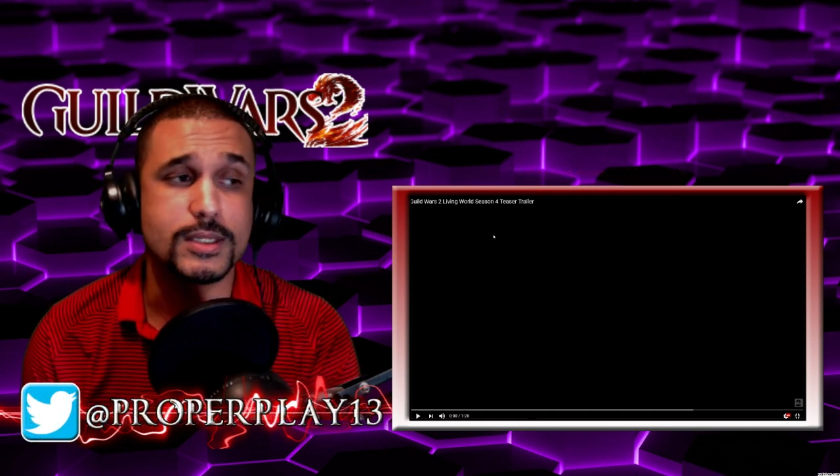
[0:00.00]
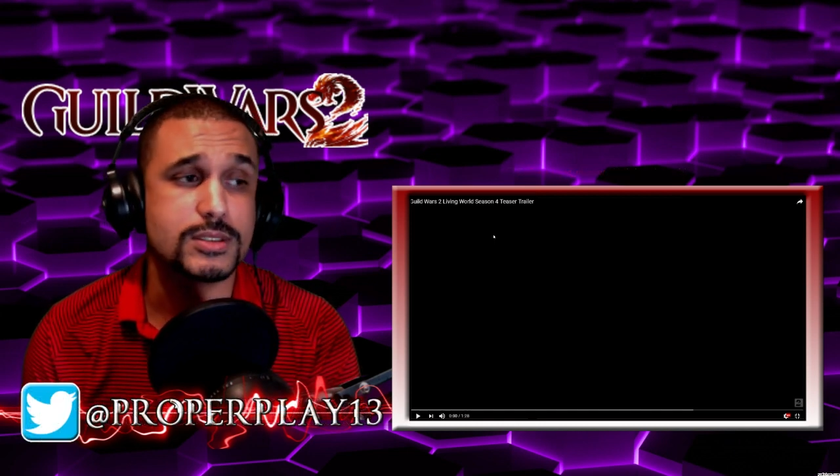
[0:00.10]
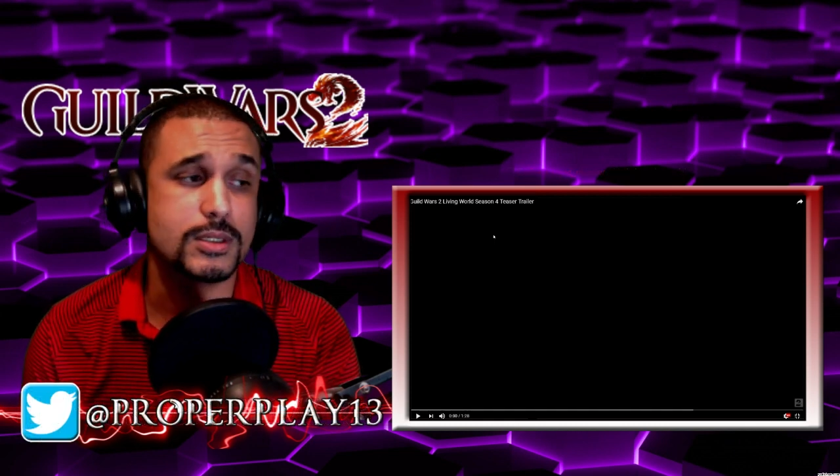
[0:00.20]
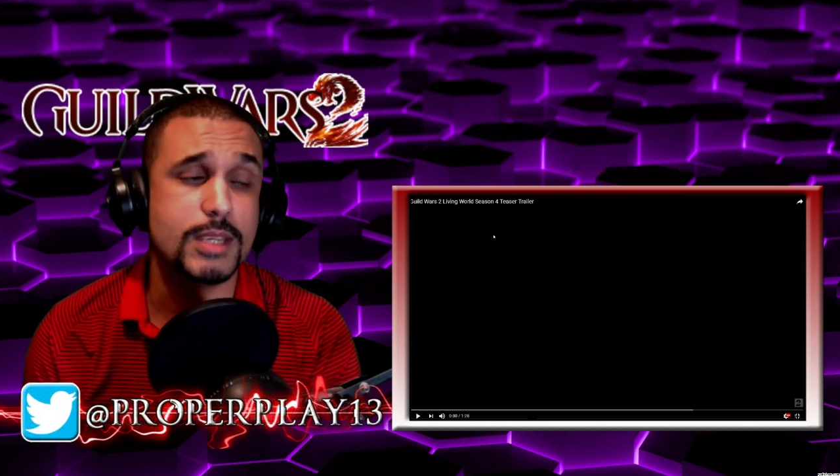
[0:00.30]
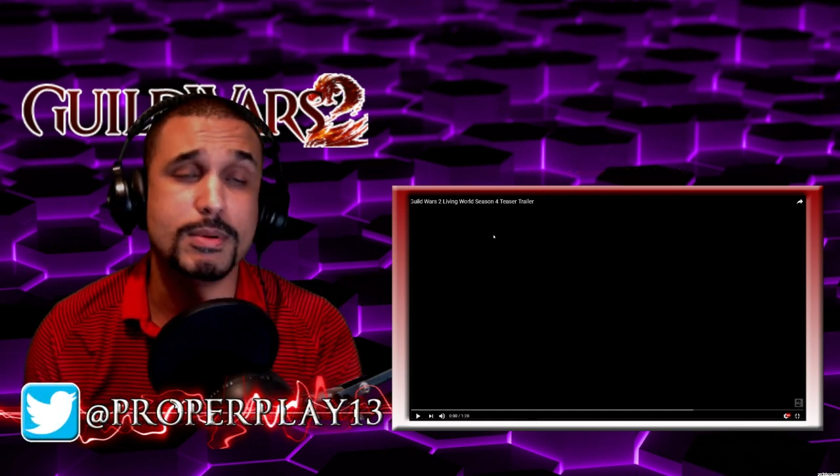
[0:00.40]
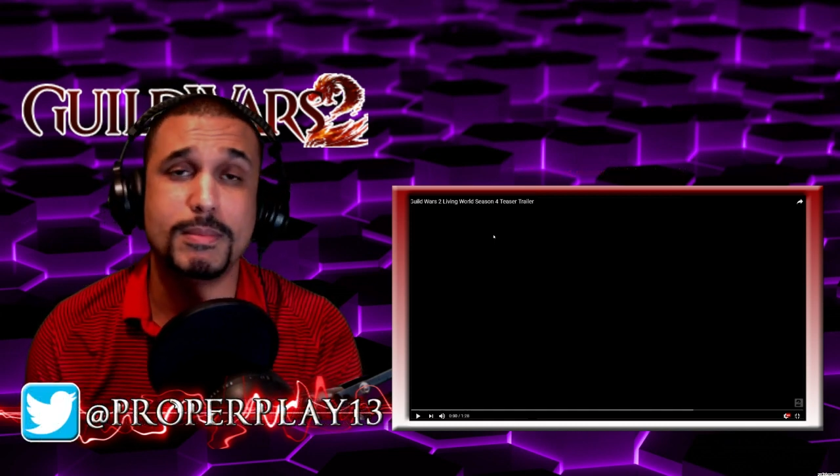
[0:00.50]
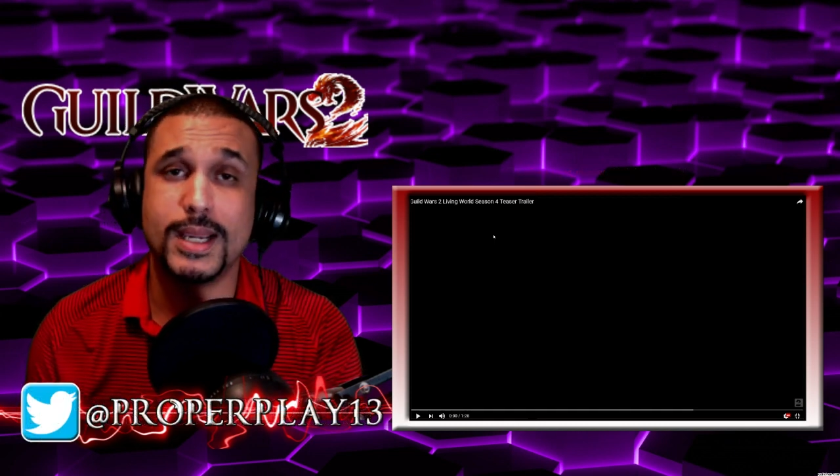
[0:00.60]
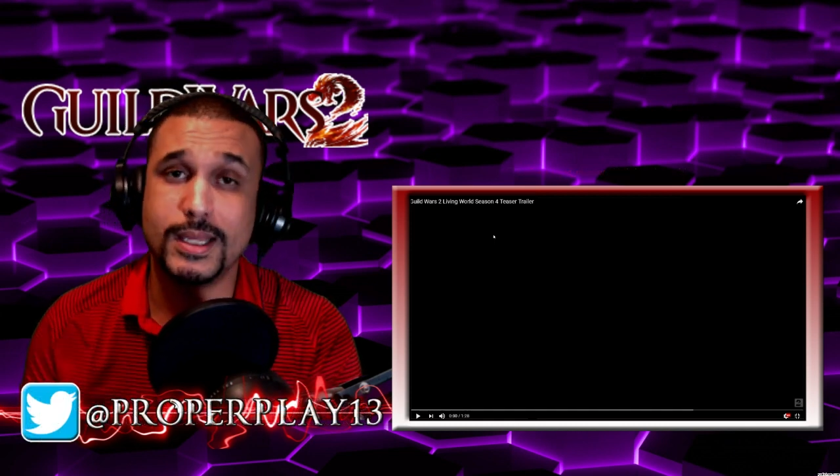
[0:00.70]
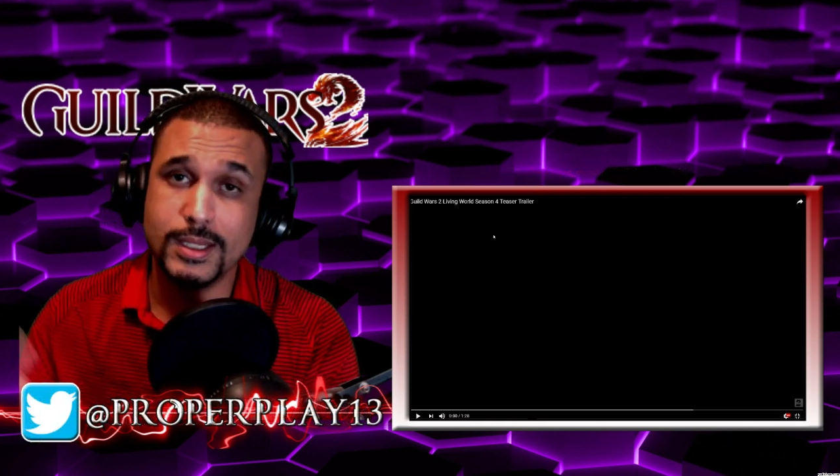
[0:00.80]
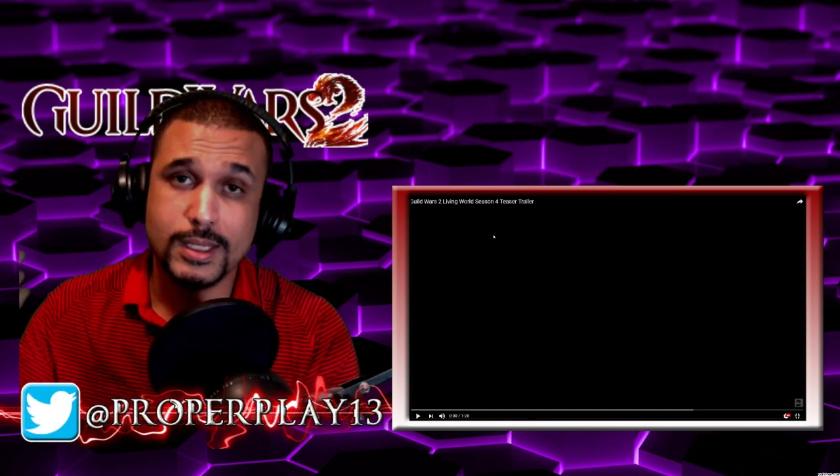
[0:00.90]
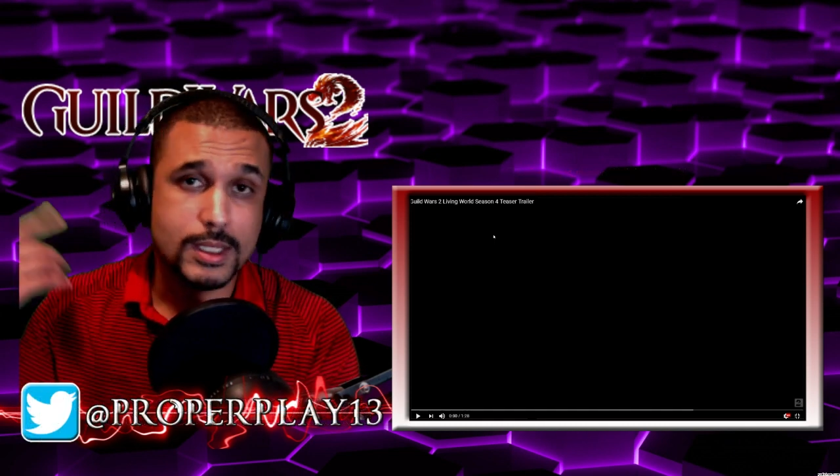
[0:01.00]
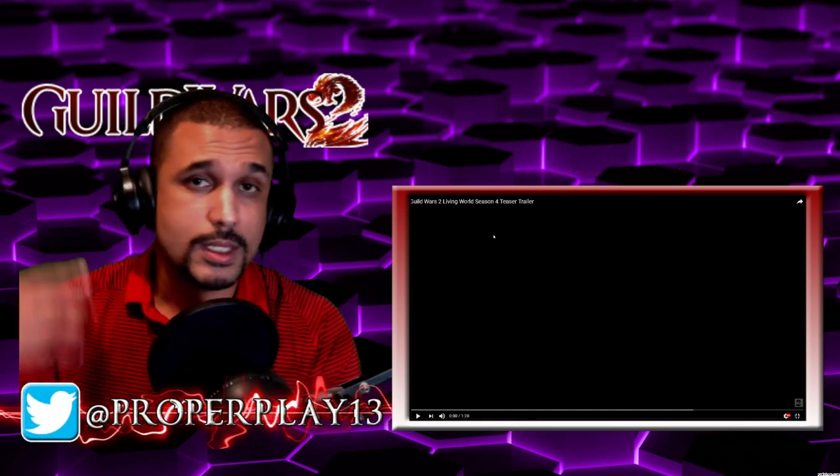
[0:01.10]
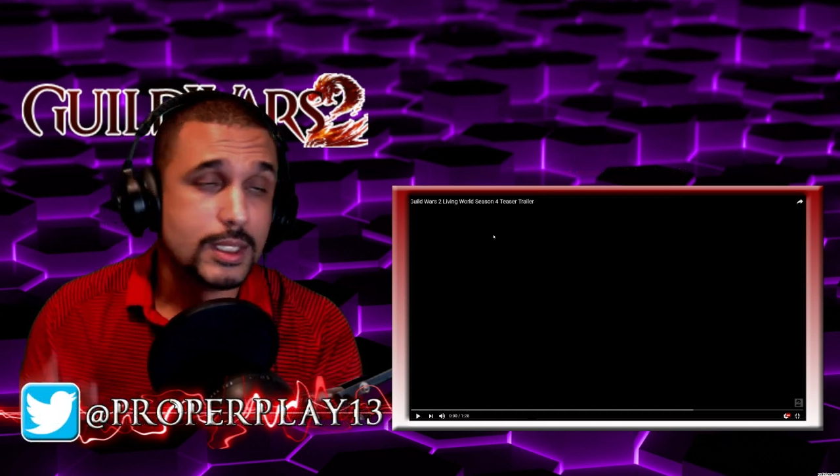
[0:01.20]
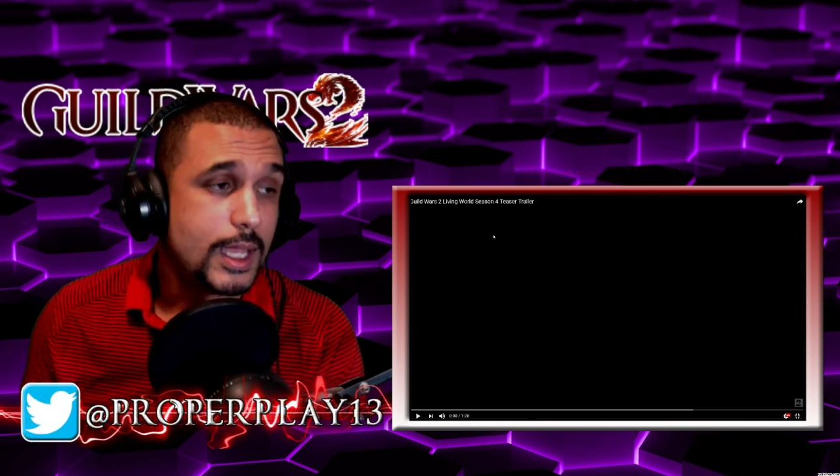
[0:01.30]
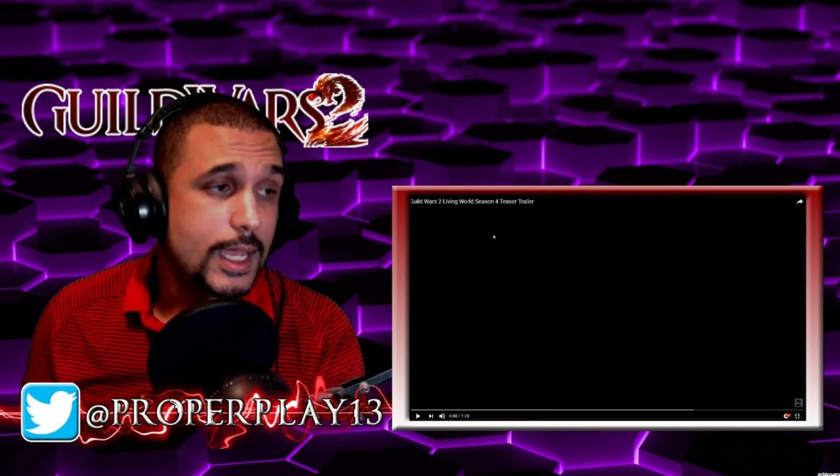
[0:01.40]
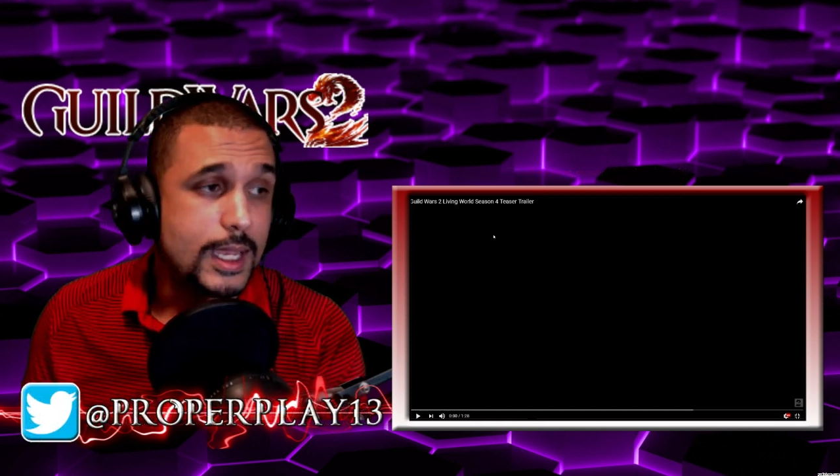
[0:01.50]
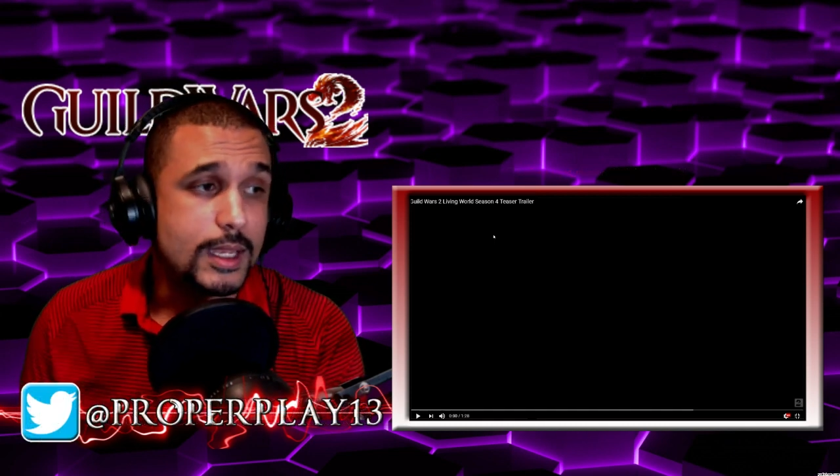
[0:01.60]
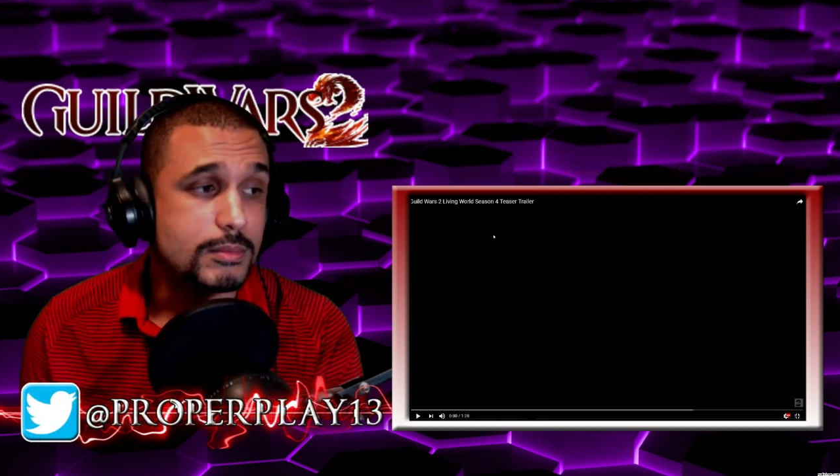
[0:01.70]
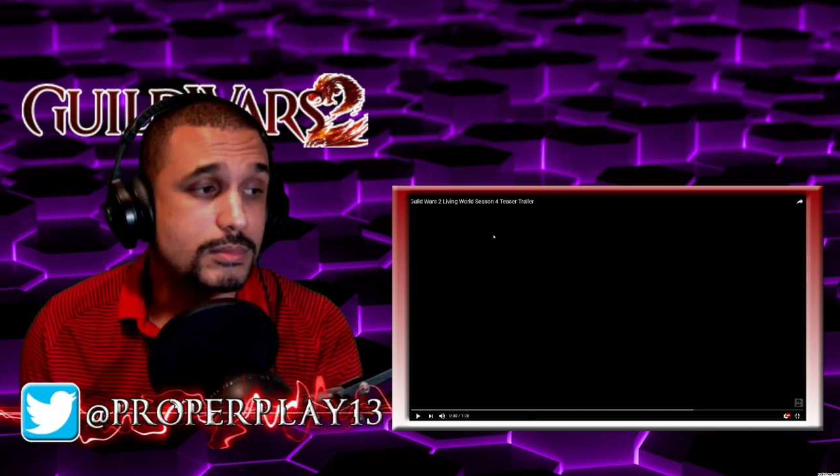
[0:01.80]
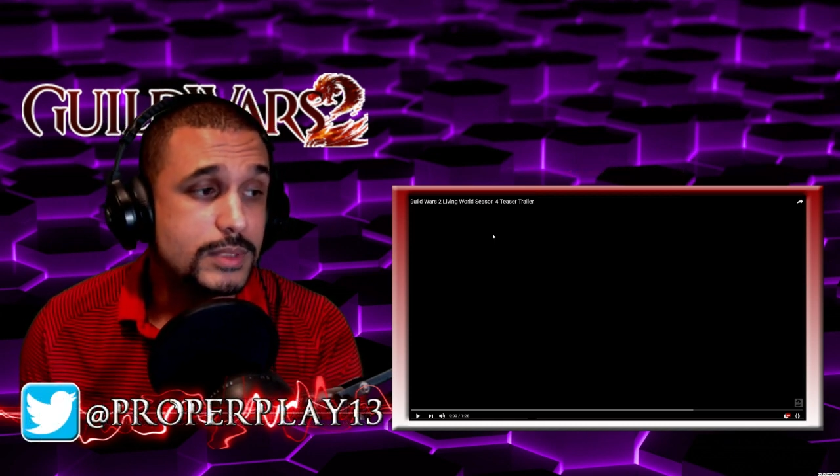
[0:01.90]
So keep in mind,
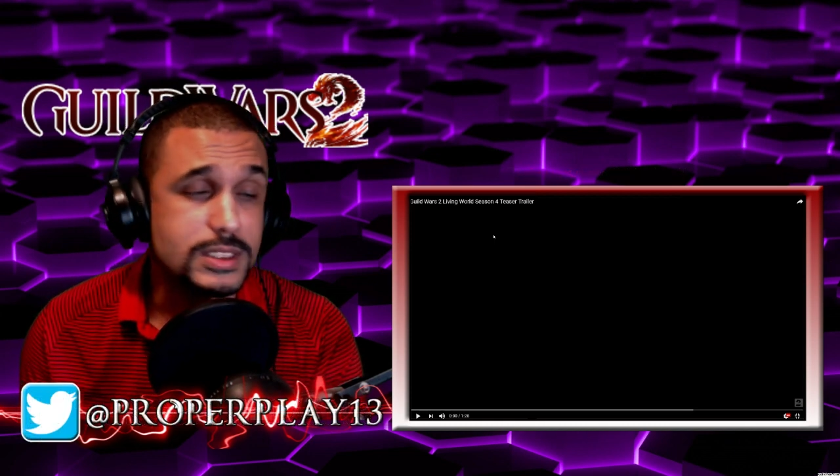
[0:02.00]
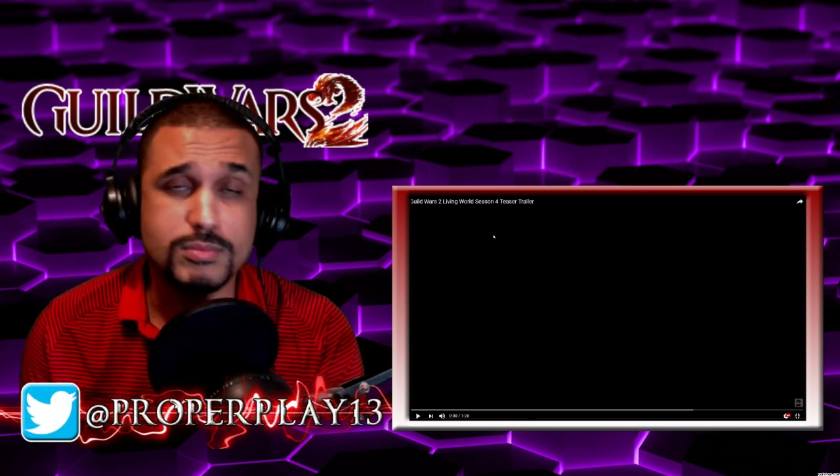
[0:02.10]
this is